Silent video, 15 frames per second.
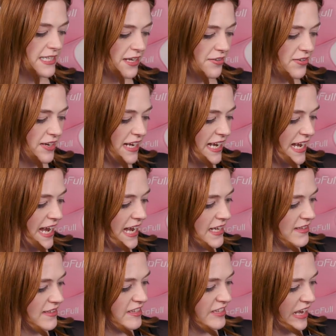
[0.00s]
Tiffany
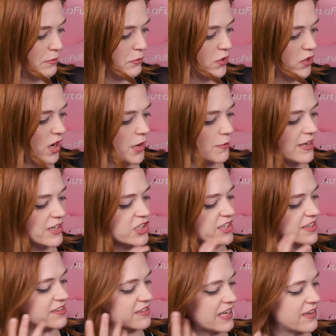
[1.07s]
and Sable are mentioned
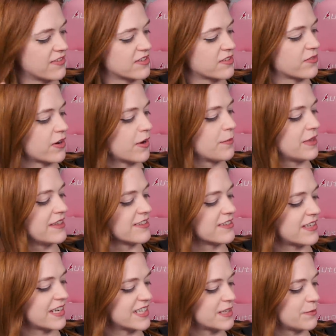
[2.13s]
as gifts from in the
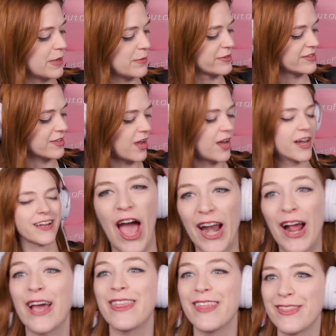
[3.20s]
Santa Baby song, and
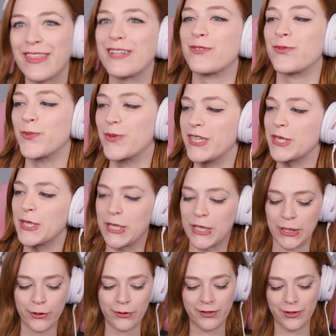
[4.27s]
I think that's really
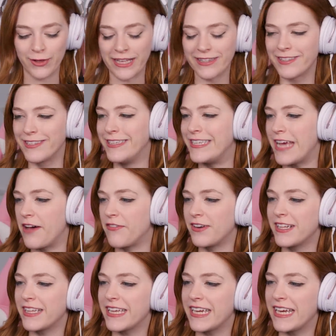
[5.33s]
cute. So let's
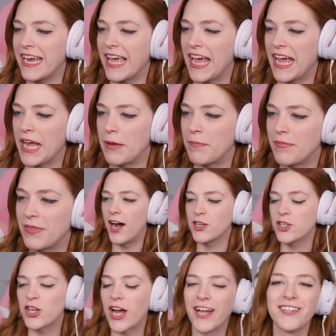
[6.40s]
definitely name our
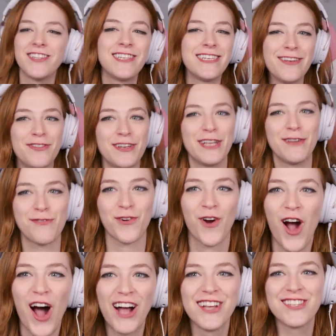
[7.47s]
child Tiffany
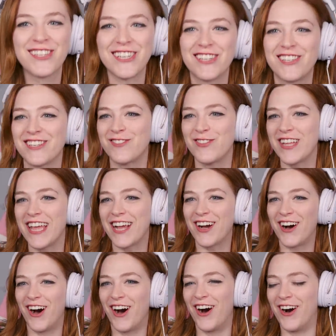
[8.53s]
Frost. I just feel like,
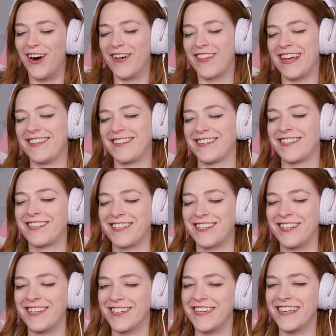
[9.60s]
oh, that's such a
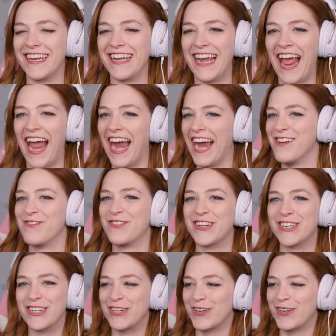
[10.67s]
good name for a